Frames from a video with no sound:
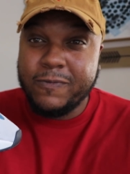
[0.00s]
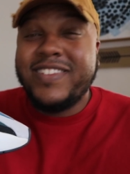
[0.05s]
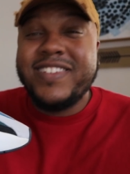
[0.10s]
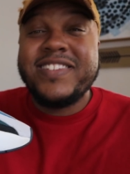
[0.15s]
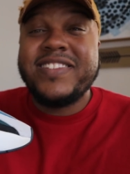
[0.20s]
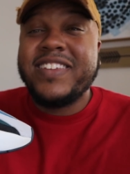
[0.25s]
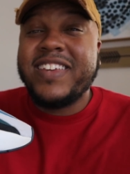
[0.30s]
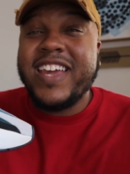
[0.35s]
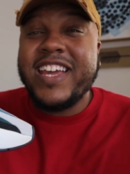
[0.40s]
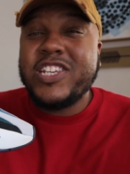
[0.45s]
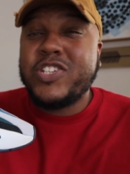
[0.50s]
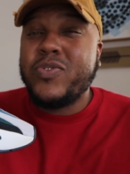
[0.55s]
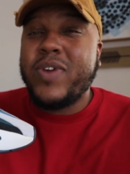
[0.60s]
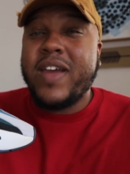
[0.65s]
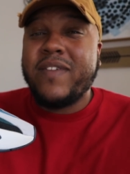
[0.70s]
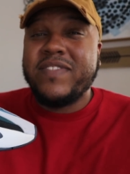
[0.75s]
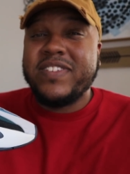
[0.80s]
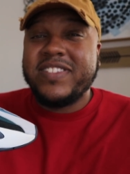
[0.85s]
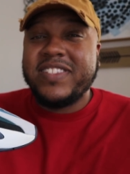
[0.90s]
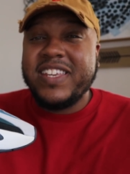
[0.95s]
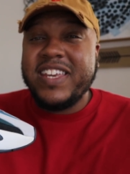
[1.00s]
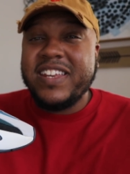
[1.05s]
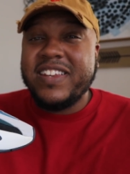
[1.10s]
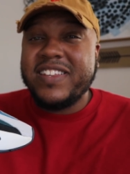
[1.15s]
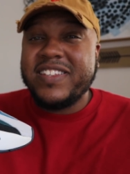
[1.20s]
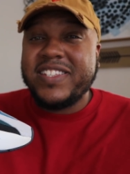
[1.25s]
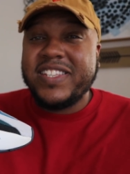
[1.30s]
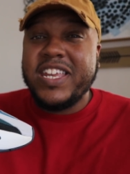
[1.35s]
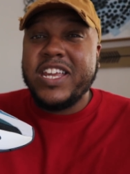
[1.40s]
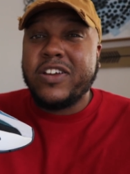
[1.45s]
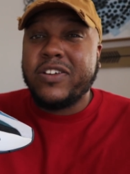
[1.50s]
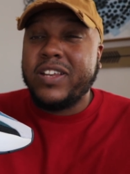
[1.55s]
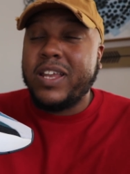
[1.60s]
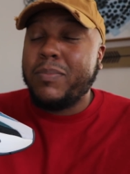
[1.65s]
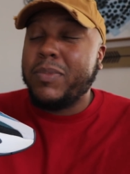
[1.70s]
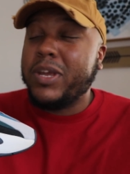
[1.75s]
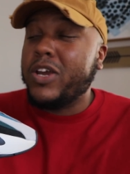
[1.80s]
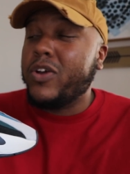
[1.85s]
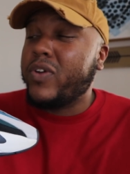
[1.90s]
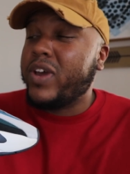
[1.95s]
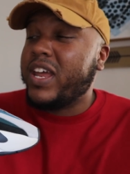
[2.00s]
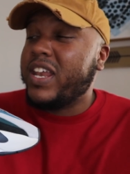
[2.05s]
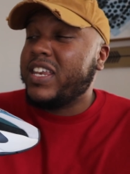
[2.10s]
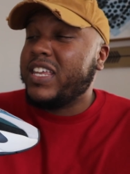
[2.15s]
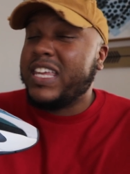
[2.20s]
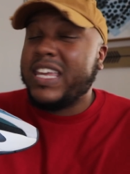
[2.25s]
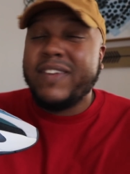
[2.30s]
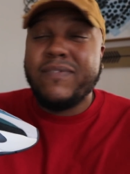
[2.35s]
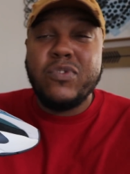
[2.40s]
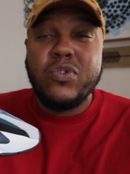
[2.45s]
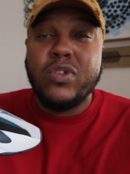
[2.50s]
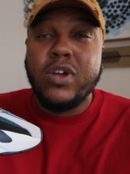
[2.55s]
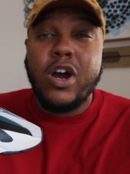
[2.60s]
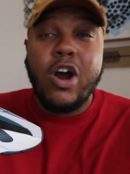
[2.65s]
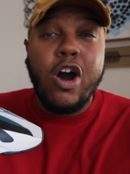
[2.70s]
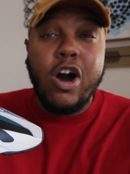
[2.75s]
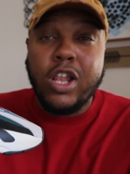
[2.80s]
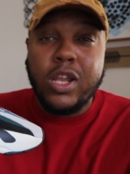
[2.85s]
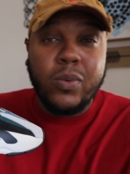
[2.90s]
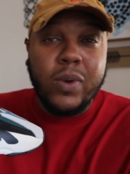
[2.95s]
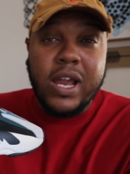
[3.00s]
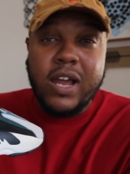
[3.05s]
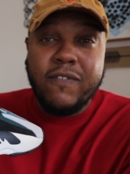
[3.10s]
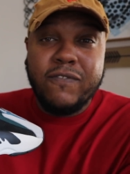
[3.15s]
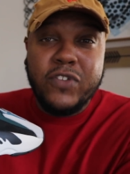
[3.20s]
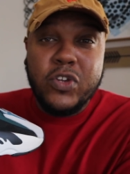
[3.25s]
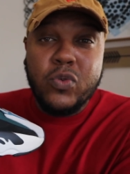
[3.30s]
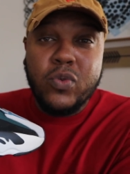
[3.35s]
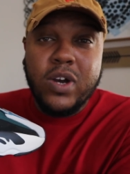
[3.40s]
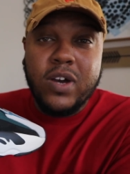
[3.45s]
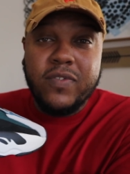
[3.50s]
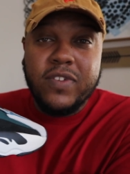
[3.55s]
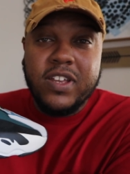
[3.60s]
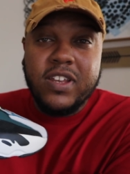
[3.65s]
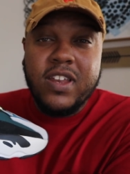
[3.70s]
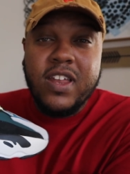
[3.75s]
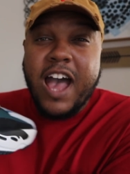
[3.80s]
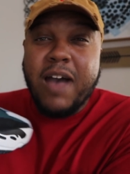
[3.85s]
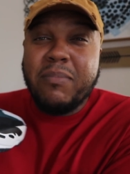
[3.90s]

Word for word: Just in case you haven't seen this sneaker, let me go ahead and give you the all-around view of it.